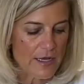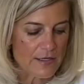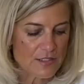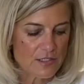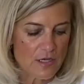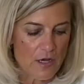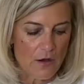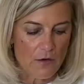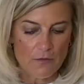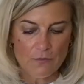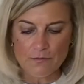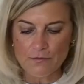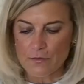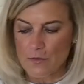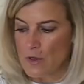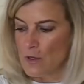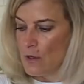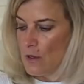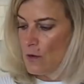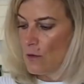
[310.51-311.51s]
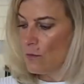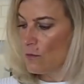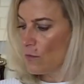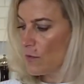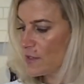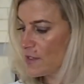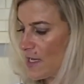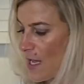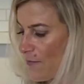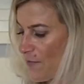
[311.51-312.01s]
so
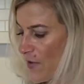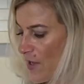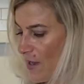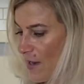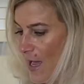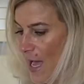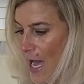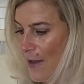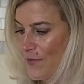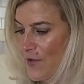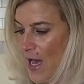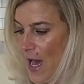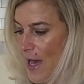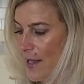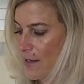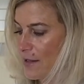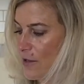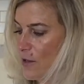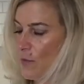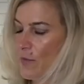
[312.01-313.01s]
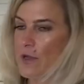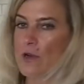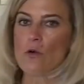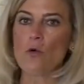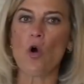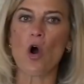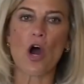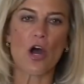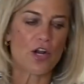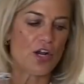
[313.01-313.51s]
we're definitely going to have to add a little bit of
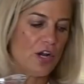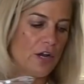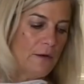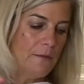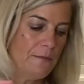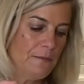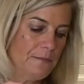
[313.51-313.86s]
water.